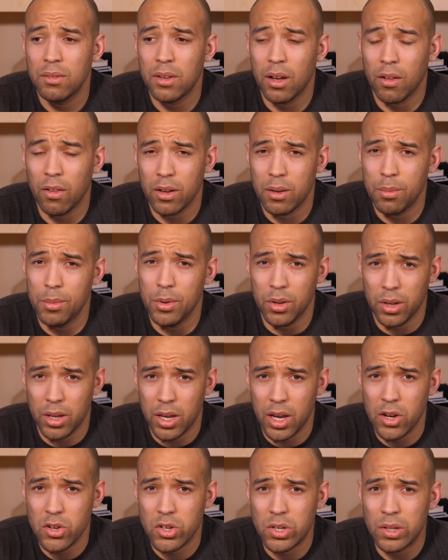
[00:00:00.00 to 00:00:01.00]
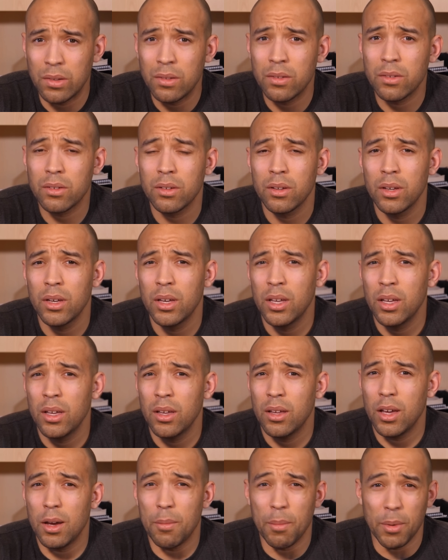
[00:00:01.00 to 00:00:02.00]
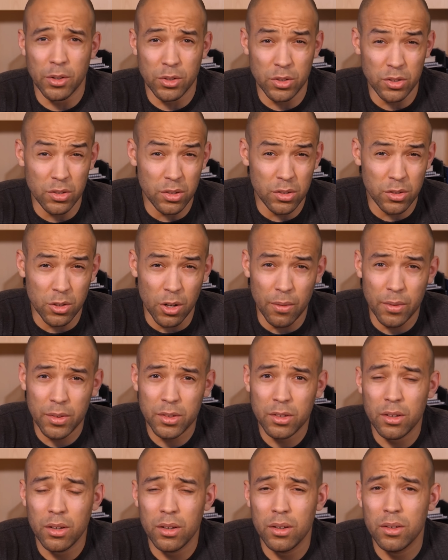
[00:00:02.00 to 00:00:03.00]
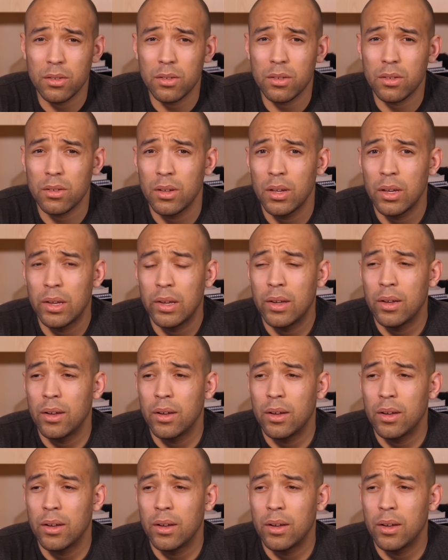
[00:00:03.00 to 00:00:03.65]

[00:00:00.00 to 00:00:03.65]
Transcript: telecommunications, emergency services,